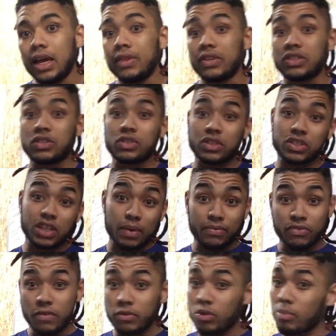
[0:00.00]
This isn't the same
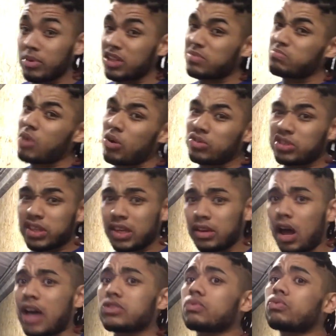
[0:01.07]
for everyone, but it's mostly,
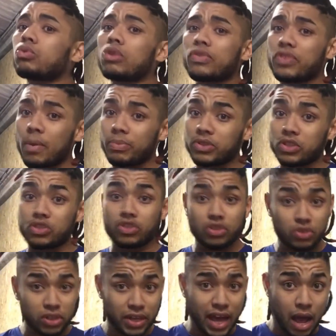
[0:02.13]
like, as a rule of thumb, this is
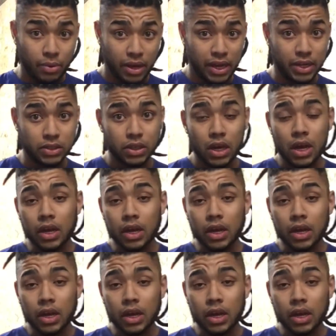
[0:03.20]
usually how it is.